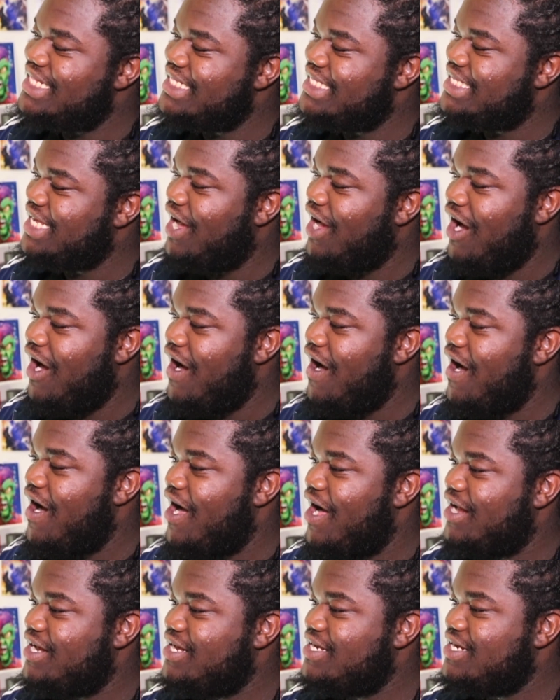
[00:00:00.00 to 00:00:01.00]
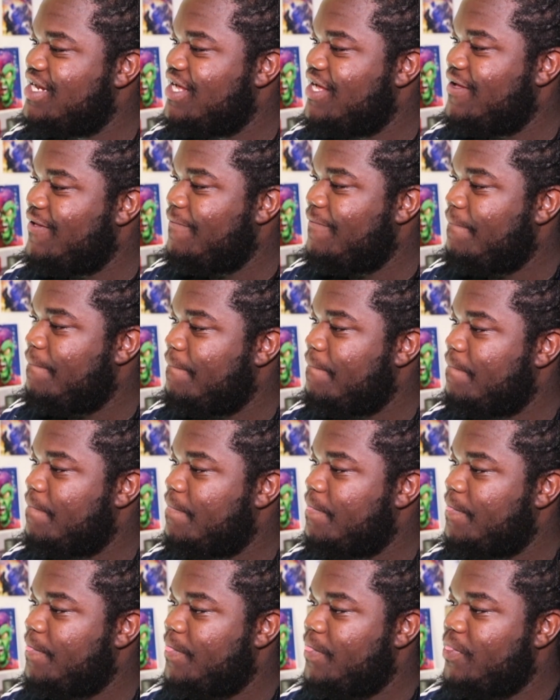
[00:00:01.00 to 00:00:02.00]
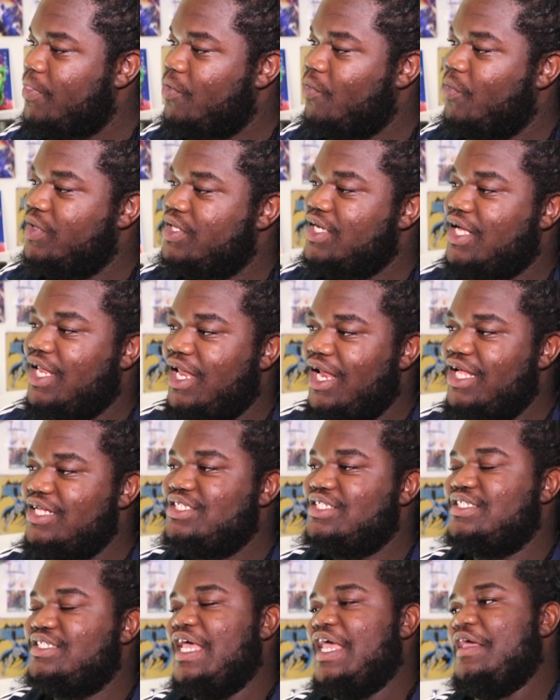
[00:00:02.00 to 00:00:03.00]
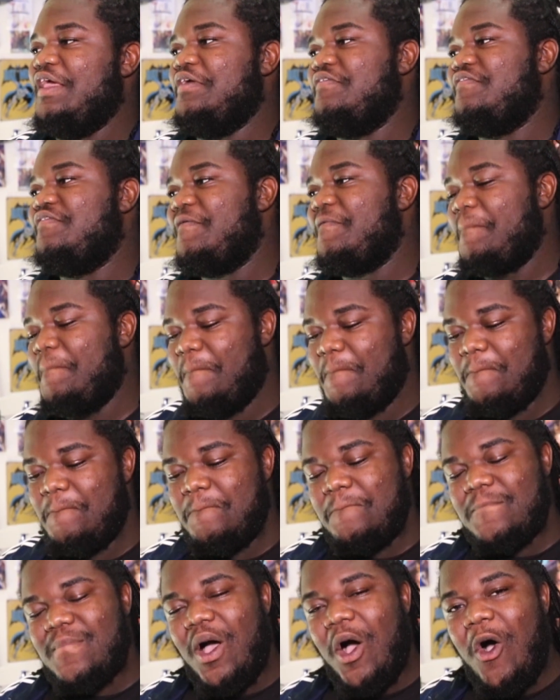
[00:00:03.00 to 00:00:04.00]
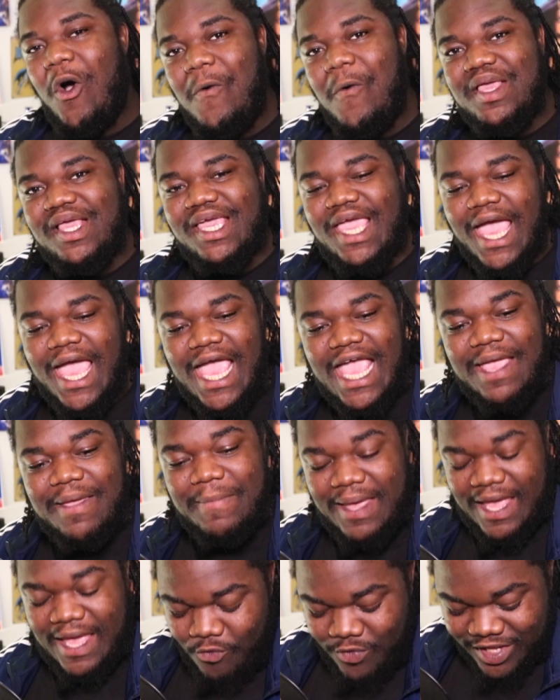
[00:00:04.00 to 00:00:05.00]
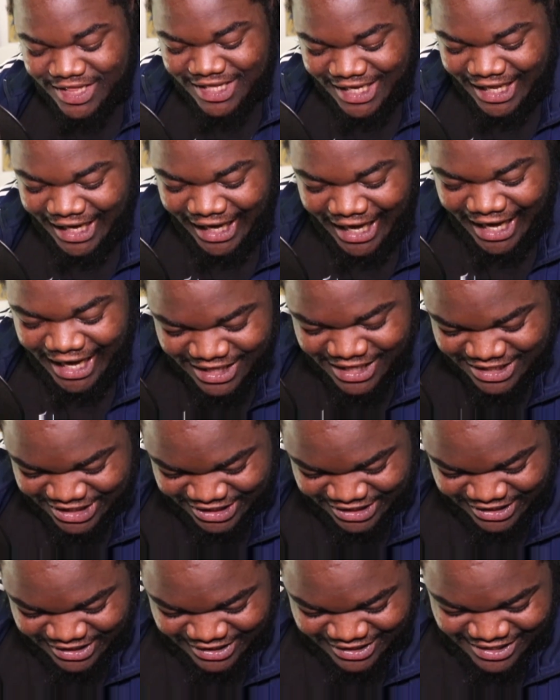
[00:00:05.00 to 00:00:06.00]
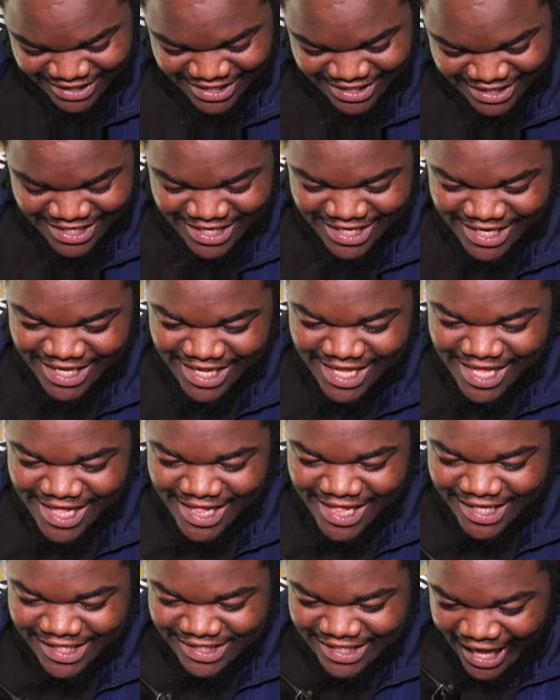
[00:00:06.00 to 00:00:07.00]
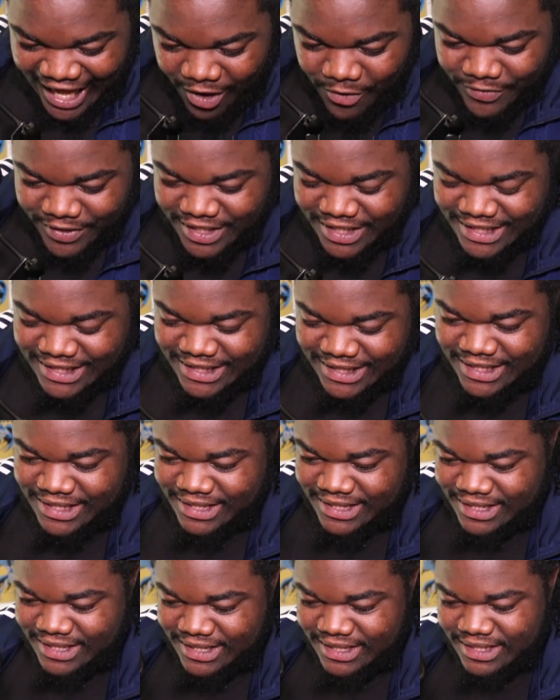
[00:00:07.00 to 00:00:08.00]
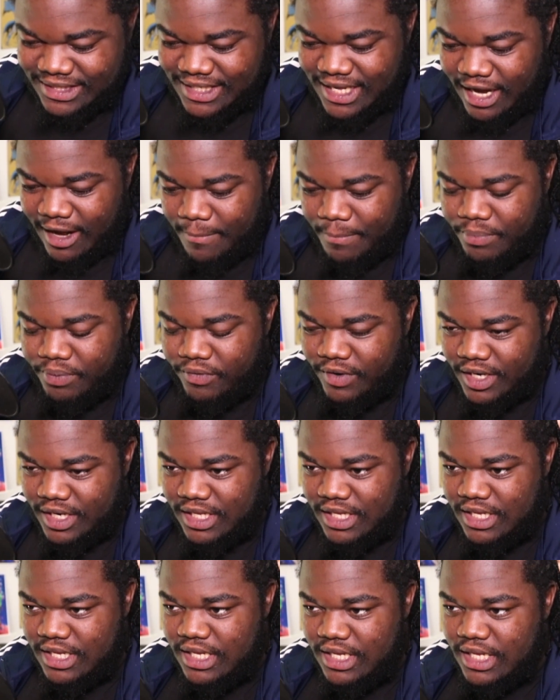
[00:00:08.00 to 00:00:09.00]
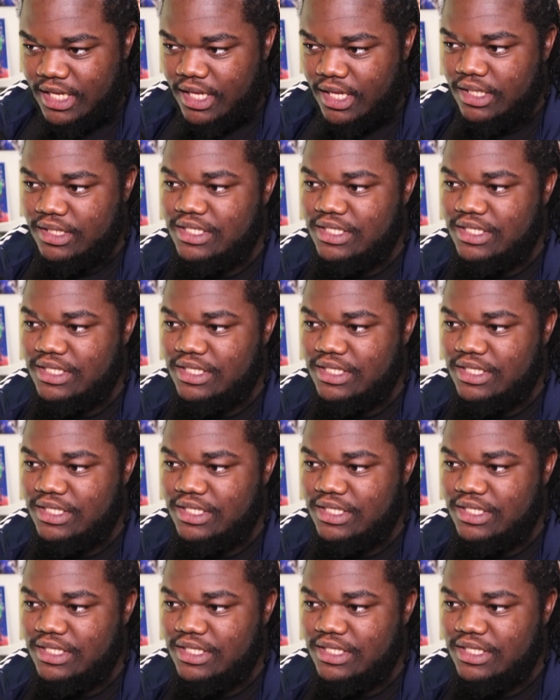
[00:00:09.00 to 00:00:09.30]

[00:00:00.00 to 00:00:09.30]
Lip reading: Todd with the clutch save. Homie came in with the clutch. That was a pretty